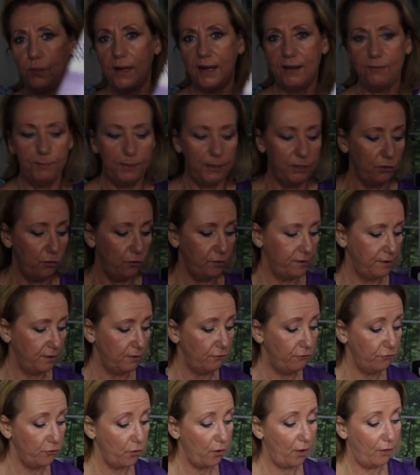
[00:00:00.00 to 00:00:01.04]
what I've been
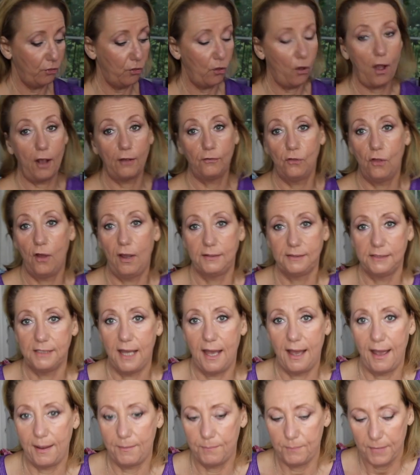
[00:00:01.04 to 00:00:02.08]
using for a long, long
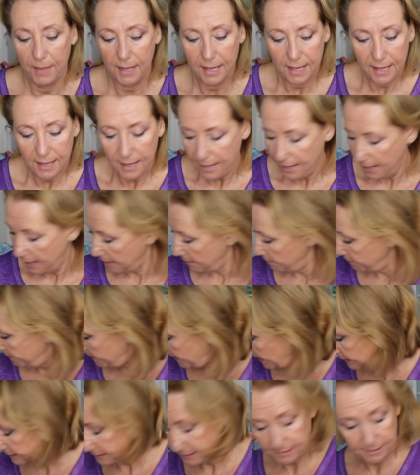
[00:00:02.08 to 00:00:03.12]
time. In
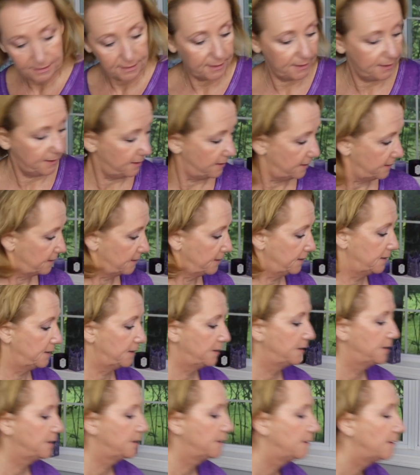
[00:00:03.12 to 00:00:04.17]
fact,
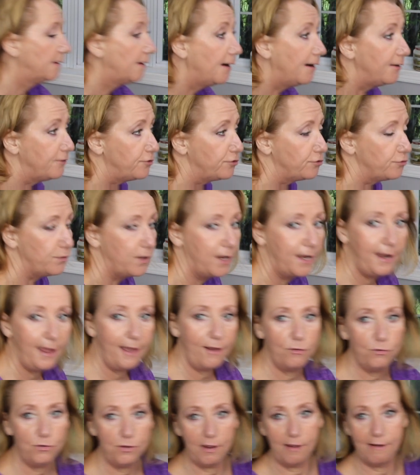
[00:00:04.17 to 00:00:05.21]
I just ran
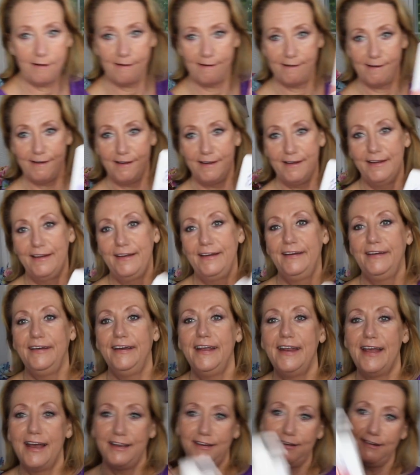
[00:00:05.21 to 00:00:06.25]
out
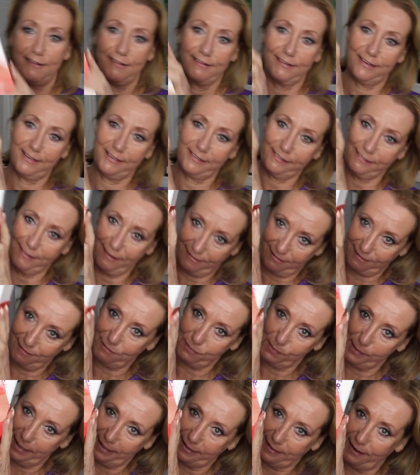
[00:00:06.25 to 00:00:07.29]
and I just this
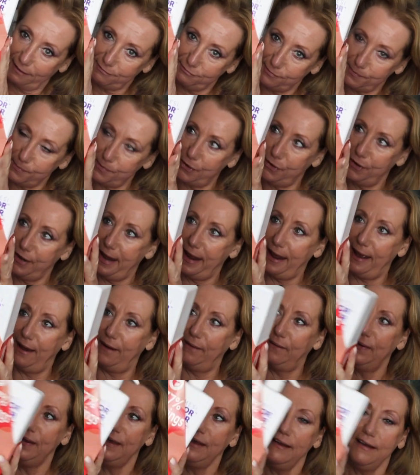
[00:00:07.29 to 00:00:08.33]
is what I got from her
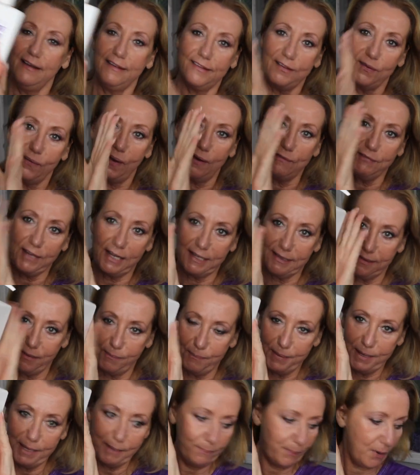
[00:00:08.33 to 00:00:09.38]
now. So I've got
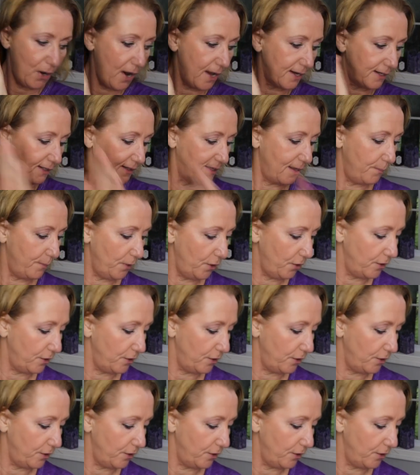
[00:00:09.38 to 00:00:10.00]
the big bottle. I'm